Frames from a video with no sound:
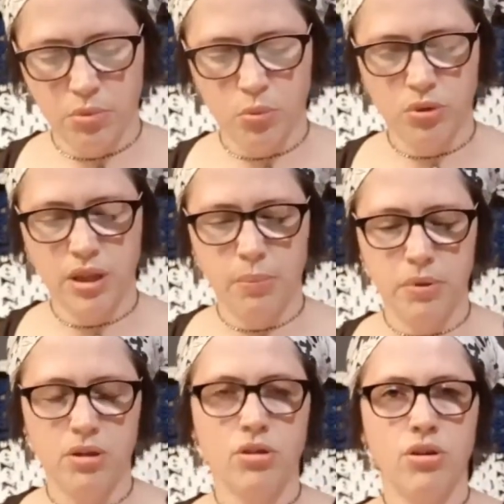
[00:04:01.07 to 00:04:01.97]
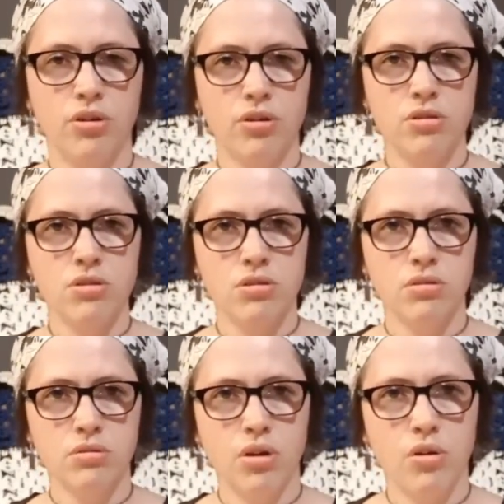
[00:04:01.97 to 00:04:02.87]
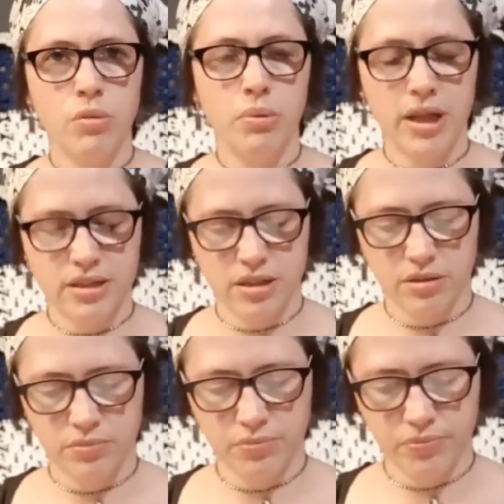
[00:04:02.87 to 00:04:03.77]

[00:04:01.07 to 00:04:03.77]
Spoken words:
but would that be a curse or a blessing?